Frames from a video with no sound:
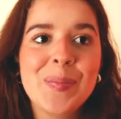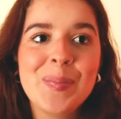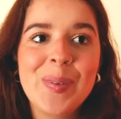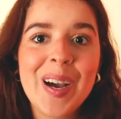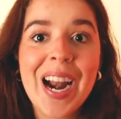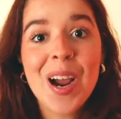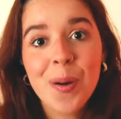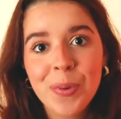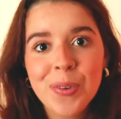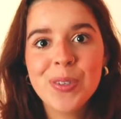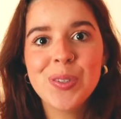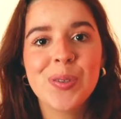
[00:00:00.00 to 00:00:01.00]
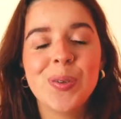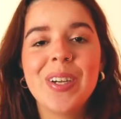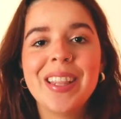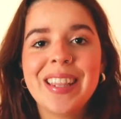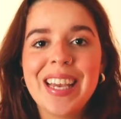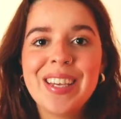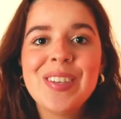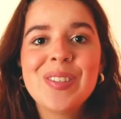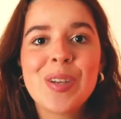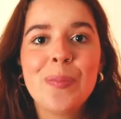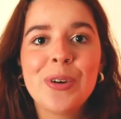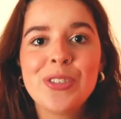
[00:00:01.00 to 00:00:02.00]
But I hope you enjoyed. Thank you
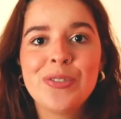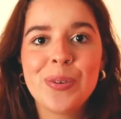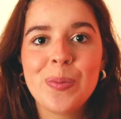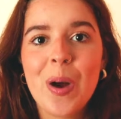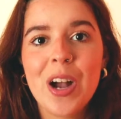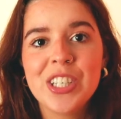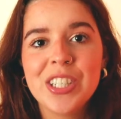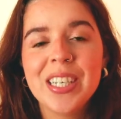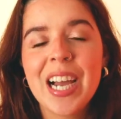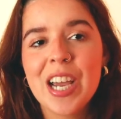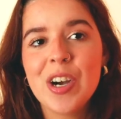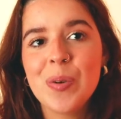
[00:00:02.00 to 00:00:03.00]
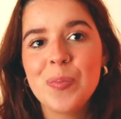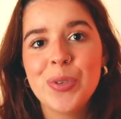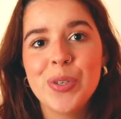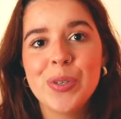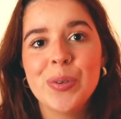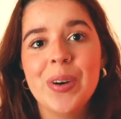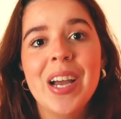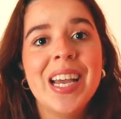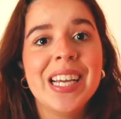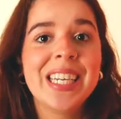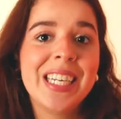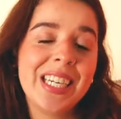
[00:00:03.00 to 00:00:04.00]
so much for watching. I hope you
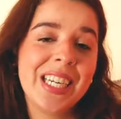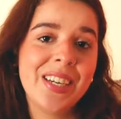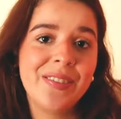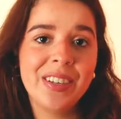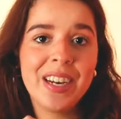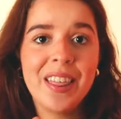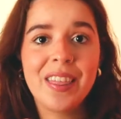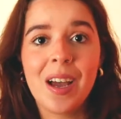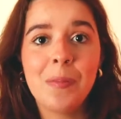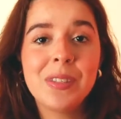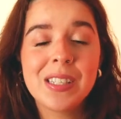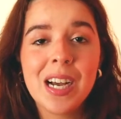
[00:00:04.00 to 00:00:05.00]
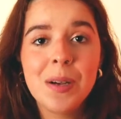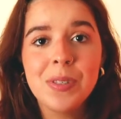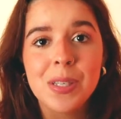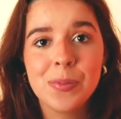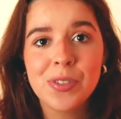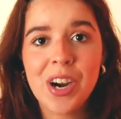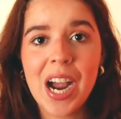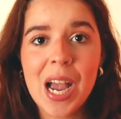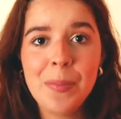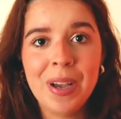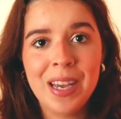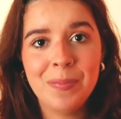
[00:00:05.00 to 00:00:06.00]
give it a thumbs up,
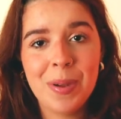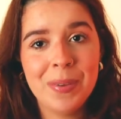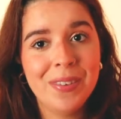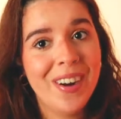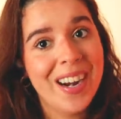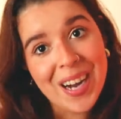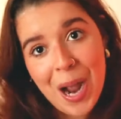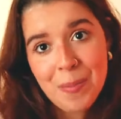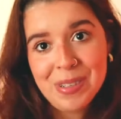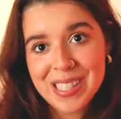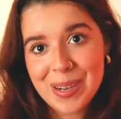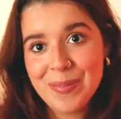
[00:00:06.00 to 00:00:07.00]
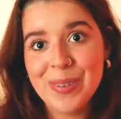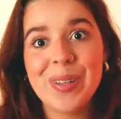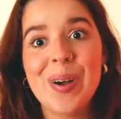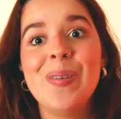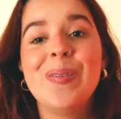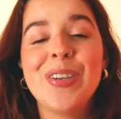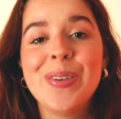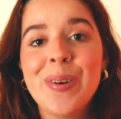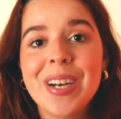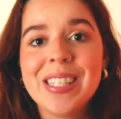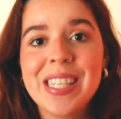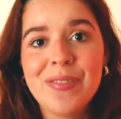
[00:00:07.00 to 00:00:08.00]
subscribe, and maybe write a comment down below on what you
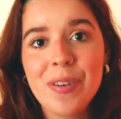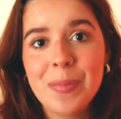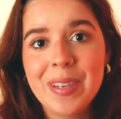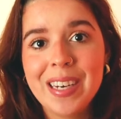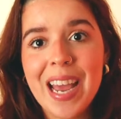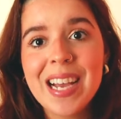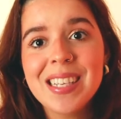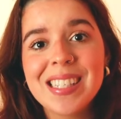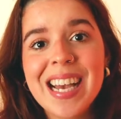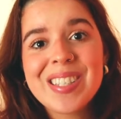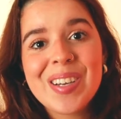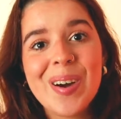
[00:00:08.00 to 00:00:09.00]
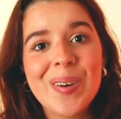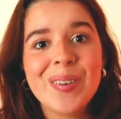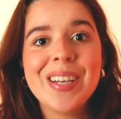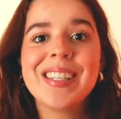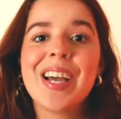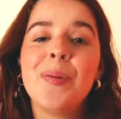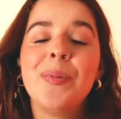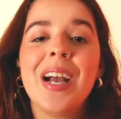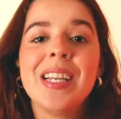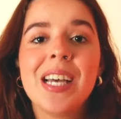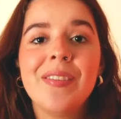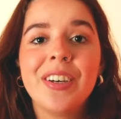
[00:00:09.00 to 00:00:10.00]
want to see from me next. As always, I hope you
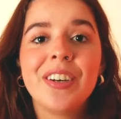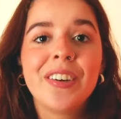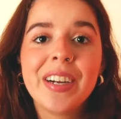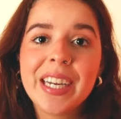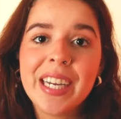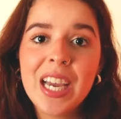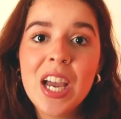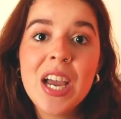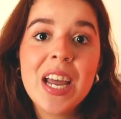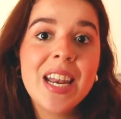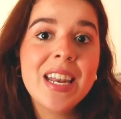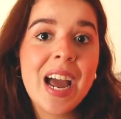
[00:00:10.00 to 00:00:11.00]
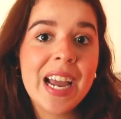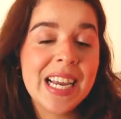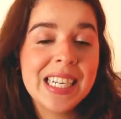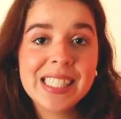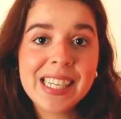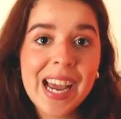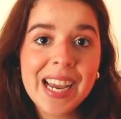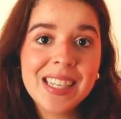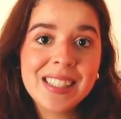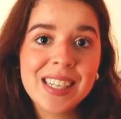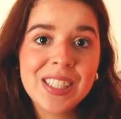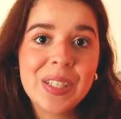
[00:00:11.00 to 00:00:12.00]
guys have a great night and day.
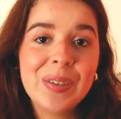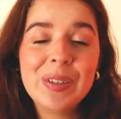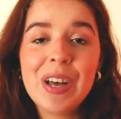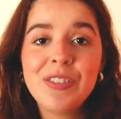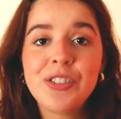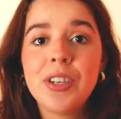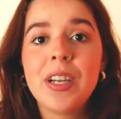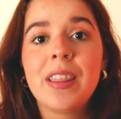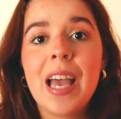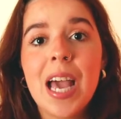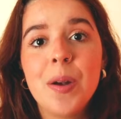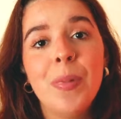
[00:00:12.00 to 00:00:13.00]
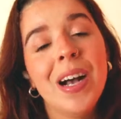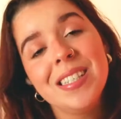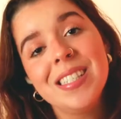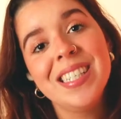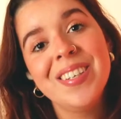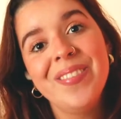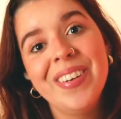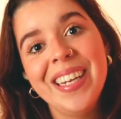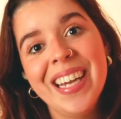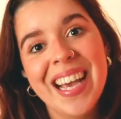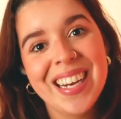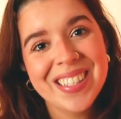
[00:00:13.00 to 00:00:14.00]
Sending you love, strength, and
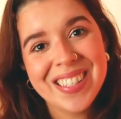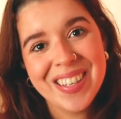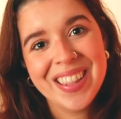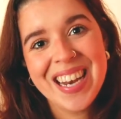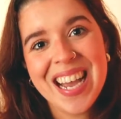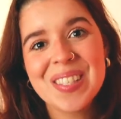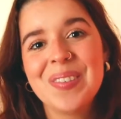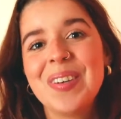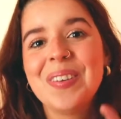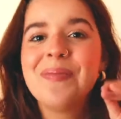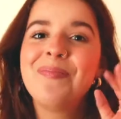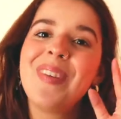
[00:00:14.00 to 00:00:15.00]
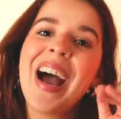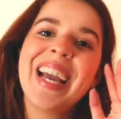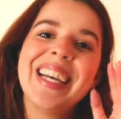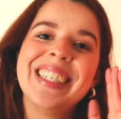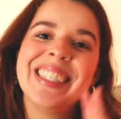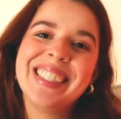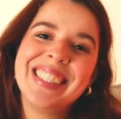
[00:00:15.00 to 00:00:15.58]
positivity, and I'll see you at the next one. Bye.